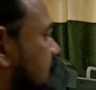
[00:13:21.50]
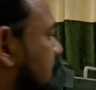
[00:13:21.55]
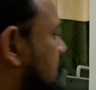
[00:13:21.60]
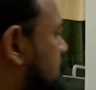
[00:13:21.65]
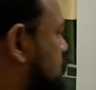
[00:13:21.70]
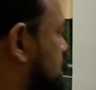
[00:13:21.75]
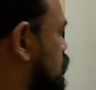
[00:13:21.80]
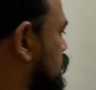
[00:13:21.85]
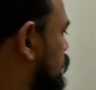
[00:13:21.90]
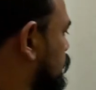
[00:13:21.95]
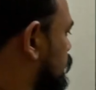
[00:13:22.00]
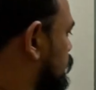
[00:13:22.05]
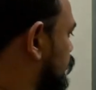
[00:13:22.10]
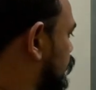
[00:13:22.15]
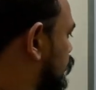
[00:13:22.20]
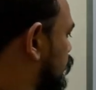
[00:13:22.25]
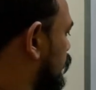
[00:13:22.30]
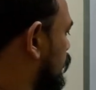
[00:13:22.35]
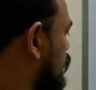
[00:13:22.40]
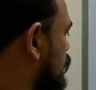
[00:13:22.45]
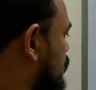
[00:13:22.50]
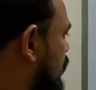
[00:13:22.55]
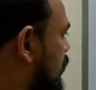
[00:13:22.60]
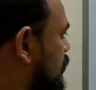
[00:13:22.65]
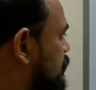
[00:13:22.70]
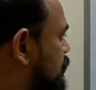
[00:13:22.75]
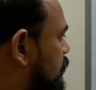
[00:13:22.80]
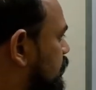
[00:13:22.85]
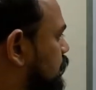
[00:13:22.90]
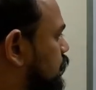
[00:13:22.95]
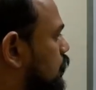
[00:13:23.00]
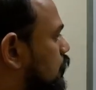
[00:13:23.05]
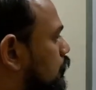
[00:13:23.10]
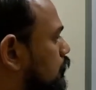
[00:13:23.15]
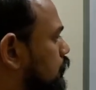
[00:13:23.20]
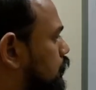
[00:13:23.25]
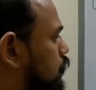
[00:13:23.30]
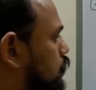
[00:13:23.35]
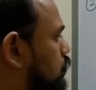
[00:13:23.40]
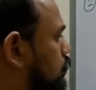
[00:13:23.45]
need to show that this
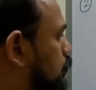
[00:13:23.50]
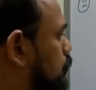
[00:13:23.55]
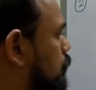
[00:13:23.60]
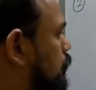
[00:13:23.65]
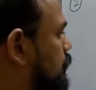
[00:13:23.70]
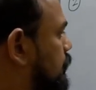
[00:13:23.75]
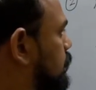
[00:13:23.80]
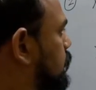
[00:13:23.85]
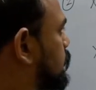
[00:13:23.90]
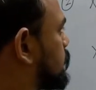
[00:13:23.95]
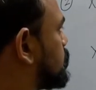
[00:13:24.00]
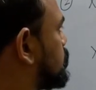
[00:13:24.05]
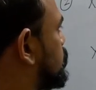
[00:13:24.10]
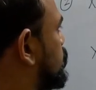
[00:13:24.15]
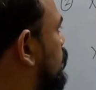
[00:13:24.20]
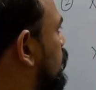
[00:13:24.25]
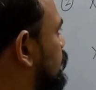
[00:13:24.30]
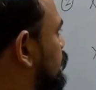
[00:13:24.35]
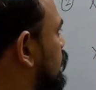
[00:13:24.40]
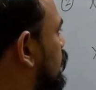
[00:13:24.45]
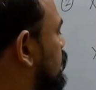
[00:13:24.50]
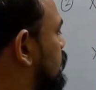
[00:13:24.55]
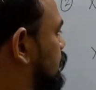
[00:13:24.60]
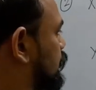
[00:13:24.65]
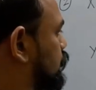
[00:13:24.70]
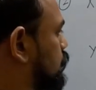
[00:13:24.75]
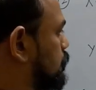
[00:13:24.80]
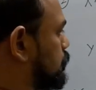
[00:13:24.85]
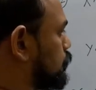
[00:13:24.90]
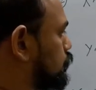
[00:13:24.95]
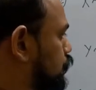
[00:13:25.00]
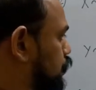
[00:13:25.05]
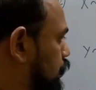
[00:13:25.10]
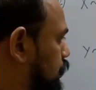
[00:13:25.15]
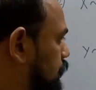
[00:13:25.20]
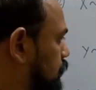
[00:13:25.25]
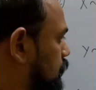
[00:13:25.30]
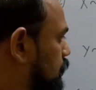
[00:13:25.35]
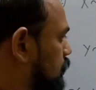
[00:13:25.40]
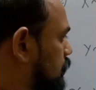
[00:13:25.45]
goes to this Poisson
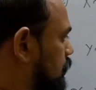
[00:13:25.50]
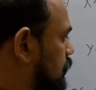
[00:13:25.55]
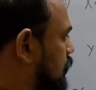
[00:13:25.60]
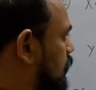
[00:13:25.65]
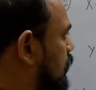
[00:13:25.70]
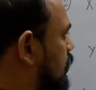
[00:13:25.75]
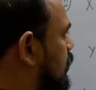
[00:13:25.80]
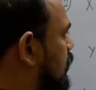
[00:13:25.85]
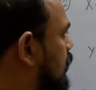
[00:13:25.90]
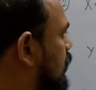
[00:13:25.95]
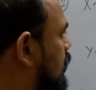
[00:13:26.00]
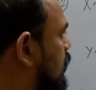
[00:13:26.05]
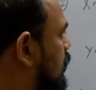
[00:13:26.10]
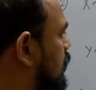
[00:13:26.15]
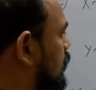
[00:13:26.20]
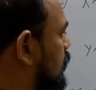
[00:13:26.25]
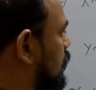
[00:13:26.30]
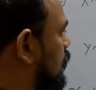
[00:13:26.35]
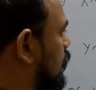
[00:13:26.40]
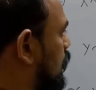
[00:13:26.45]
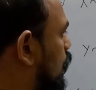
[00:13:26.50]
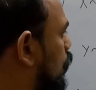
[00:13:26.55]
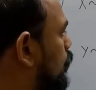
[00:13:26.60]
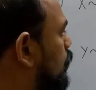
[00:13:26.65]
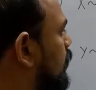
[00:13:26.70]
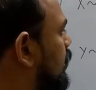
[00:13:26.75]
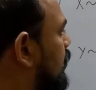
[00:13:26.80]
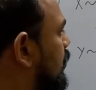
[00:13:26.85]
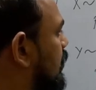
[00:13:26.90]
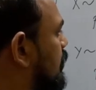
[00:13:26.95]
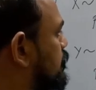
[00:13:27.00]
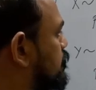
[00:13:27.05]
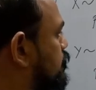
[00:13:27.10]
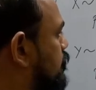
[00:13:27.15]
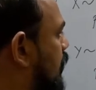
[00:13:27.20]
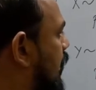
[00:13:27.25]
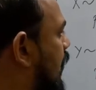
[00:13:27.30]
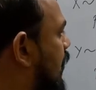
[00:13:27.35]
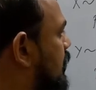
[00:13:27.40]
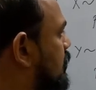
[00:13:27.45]
distribution only
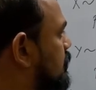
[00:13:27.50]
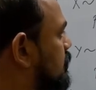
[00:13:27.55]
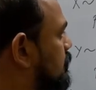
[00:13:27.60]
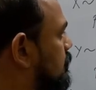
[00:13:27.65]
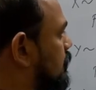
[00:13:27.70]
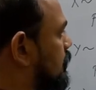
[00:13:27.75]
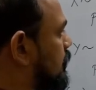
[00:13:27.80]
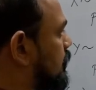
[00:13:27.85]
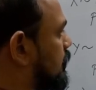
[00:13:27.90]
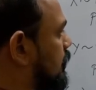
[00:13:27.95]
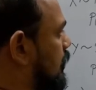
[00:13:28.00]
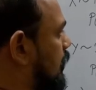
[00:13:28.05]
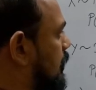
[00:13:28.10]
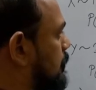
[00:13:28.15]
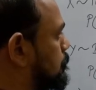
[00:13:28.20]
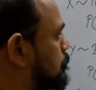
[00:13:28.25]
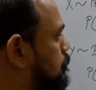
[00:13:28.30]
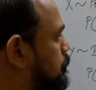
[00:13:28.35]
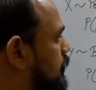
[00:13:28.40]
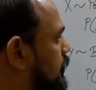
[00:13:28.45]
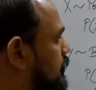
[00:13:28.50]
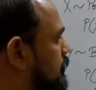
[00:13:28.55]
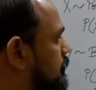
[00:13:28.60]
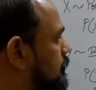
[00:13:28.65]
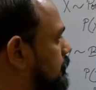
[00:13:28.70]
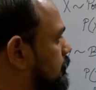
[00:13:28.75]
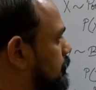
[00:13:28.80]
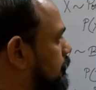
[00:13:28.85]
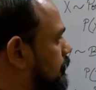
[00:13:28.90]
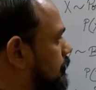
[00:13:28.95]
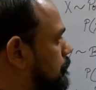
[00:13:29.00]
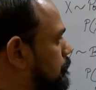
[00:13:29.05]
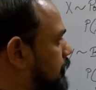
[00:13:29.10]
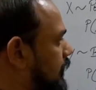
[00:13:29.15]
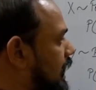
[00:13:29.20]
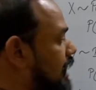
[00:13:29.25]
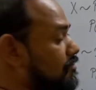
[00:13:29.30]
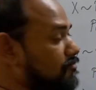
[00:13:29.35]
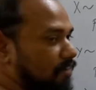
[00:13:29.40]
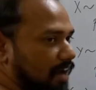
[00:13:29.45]
if n and p
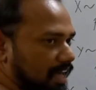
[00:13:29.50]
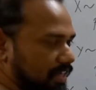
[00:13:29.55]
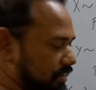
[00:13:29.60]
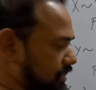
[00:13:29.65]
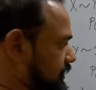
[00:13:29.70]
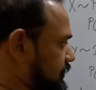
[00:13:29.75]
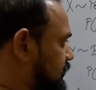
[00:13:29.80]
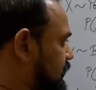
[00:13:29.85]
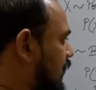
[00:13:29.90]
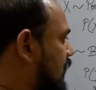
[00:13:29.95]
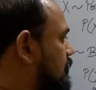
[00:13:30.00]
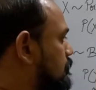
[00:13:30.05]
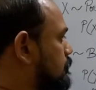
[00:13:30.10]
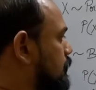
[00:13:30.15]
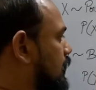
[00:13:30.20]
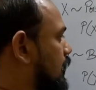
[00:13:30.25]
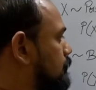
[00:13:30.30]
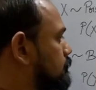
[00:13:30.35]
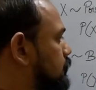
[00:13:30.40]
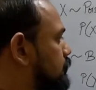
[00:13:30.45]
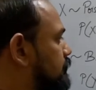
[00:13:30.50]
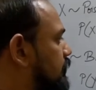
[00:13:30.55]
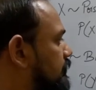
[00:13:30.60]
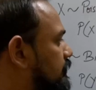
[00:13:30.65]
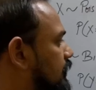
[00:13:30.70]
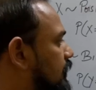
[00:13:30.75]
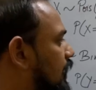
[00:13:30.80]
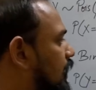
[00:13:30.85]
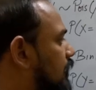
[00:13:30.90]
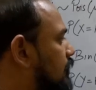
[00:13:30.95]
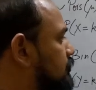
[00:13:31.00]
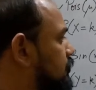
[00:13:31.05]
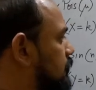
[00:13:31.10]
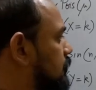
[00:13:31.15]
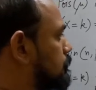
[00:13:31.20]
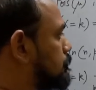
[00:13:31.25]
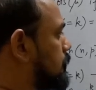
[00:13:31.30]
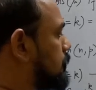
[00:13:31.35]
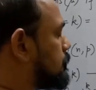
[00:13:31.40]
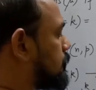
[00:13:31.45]
behave like this. N becomes very large
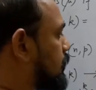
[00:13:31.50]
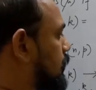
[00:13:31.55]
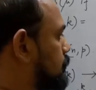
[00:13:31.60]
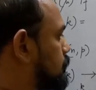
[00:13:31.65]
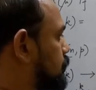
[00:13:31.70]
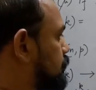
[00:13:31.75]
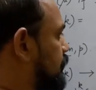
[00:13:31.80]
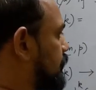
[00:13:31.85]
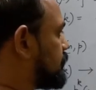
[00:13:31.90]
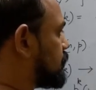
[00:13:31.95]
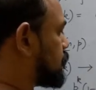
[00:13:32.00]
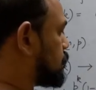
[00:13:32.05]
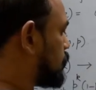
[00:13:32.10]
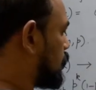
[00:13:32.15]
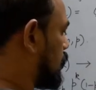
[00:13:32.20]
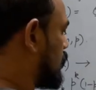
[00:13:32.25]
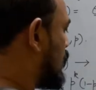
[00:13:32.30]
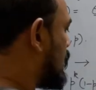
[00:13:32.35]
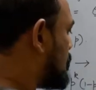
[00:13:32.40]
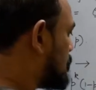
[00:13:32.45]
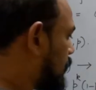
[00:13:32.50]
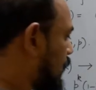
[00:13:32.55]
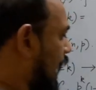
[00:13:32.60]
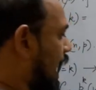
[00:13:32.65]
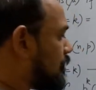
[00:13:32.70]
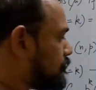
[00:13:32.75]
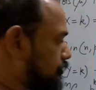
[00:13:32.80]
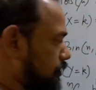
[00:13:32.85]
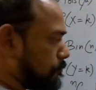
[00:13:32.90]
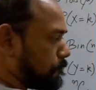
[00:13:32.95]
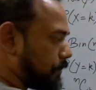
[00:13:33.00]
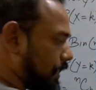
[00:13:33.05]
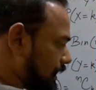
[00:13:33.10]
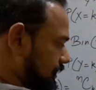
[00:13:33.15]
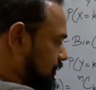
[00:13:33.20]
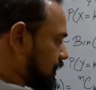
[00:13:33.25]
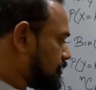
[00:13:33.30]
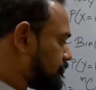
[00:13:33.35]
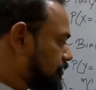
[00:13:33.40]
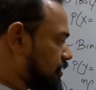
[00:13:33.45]
and p becomes very small. But I have
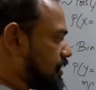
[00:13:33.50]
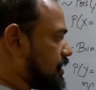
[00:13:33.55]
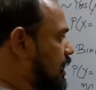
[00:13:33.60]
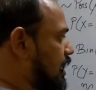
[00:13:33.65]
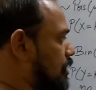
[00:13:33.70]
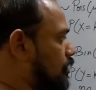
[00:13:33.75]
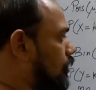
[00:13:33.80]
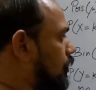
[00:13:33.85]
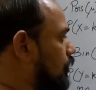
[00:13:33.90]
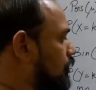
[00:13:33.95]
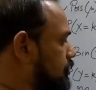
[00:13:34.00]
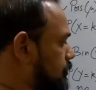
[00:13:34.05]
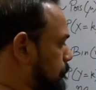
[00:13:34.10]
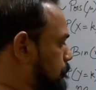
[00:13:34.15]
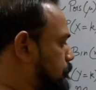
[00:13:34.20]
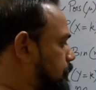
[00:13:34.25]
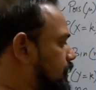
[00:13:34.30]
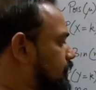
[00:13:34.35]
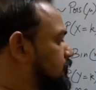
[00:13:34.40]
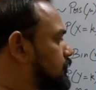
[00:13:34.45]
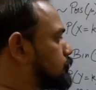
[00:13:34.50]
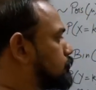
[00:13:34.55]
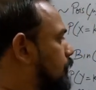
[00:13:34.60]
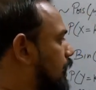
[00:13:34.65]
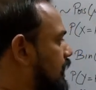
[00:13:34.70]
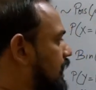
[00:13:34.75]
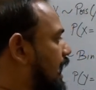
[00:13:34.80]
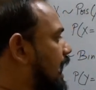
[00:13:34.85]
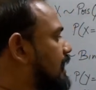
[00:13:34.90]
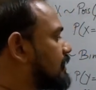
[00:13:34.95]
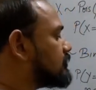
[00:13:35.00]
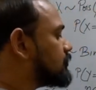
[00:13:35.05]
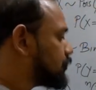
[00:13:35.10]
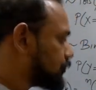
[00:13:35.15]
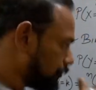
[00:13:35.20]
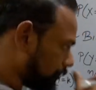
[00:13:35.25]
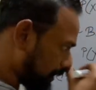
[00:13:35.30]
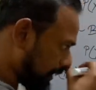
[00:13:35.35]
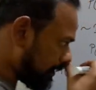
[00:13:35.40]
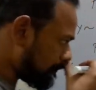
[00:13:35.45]
replaced all the p's by
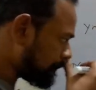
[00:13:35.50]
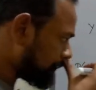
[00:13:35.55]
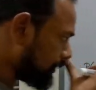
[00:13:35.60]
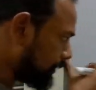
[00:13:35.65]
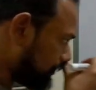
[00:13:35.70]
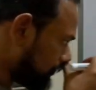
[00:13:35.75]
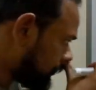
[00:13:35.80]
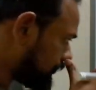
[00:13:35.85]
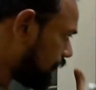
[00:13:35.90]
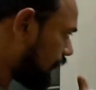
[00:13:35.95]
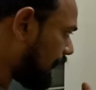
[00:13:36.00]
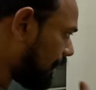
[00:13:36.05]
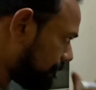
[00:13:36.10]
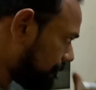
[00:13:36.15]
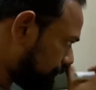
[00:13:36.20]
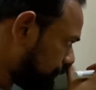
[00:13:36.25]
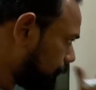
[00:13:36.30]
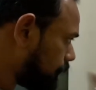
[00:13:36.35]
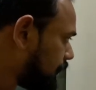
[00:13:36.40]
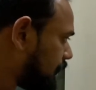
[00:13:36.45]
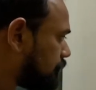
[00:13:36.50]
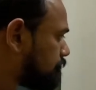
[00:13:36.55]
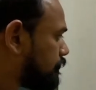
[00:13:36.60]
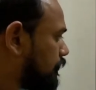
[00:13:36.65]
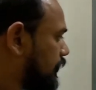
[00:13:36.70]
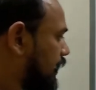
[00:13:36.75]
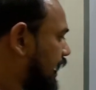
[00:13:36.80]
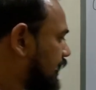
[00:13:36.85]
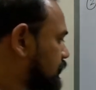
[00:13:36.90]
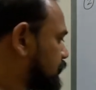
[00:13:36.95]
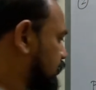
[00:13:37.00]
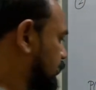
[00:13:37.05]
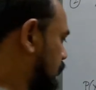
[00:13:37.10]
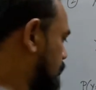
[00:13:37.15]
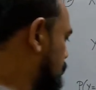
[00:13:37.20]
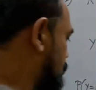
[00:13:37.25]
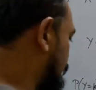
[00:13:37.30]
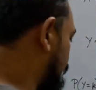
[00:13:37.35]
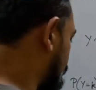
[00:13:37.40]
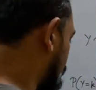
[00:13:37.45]
n's, okay? So I have no need for n's
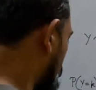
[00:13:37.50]
here.